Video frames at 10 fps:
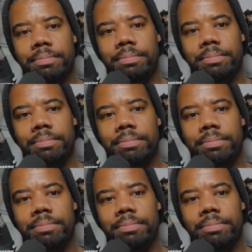
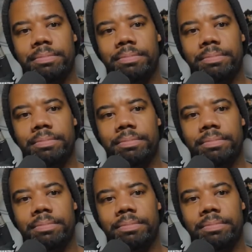
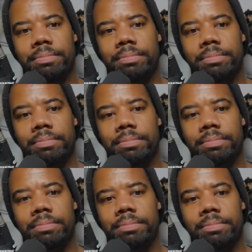
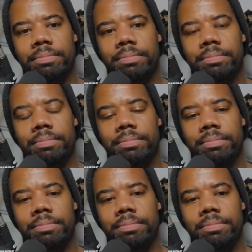No words are spoken by the person on screen.